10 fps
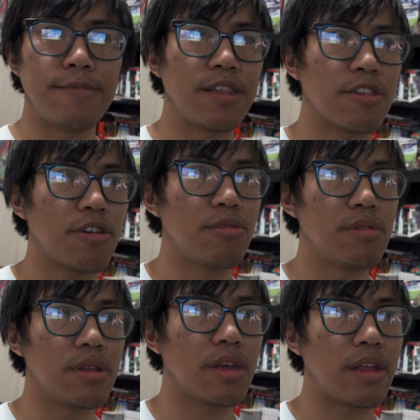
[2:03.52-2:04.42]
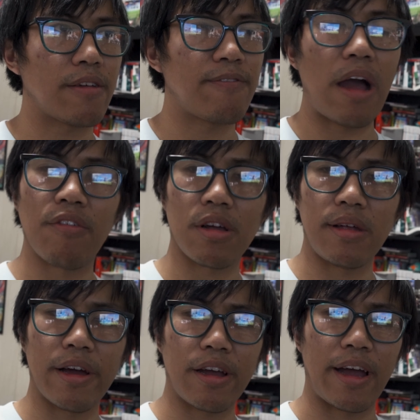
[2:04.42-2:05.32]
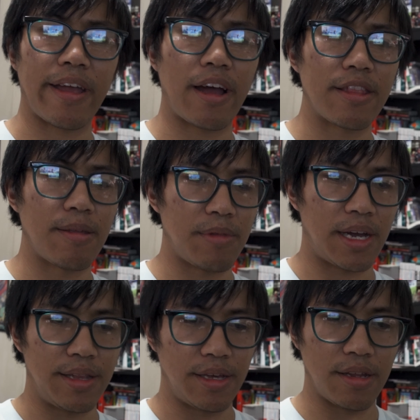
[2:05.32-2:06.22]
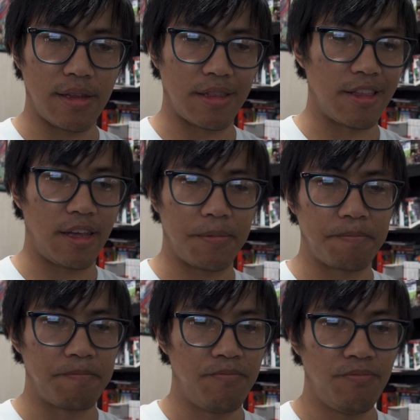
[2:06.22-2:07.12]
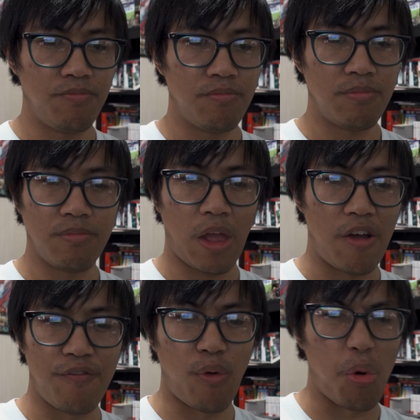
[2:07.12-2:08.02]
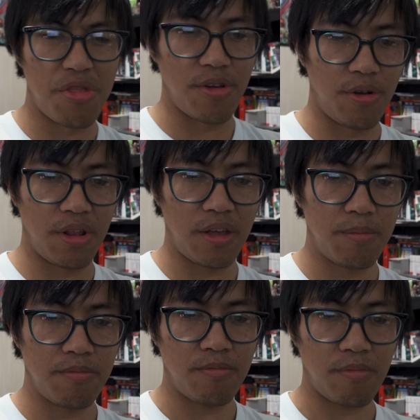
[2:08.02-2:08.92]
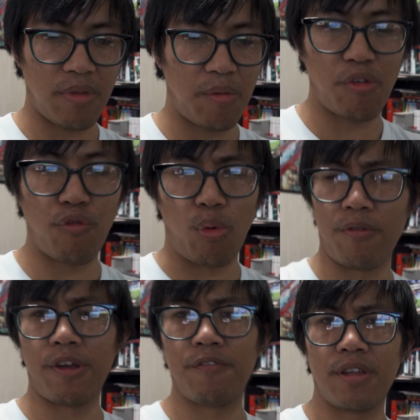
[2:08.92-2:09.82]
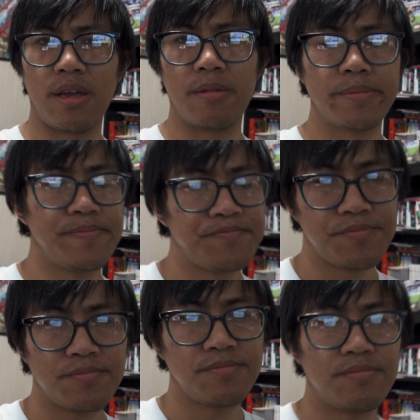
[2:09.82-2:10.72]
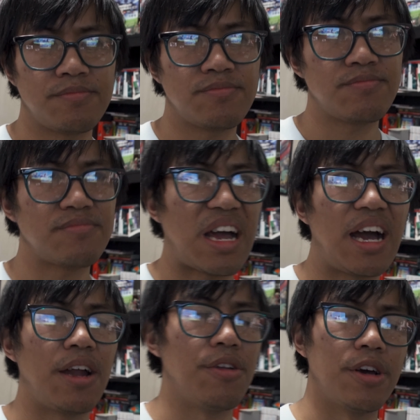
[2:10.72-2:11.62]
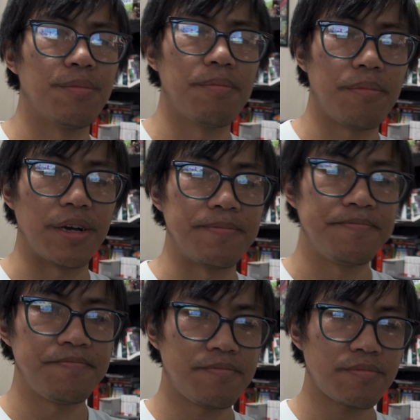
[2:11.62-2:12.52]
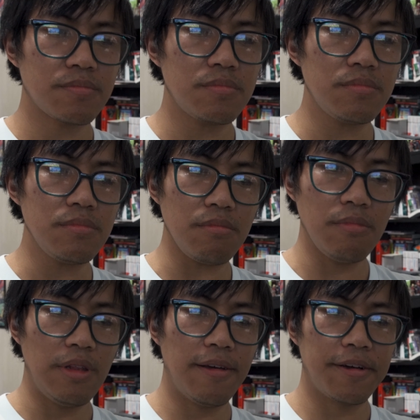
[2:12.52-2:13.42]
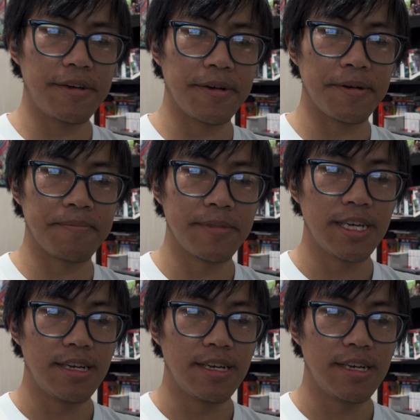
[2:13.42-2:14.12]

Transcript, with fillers: It's currently like 5 o'clock. I got them dilated, let's say 4.30, maybe 4.15. I don't know, but um,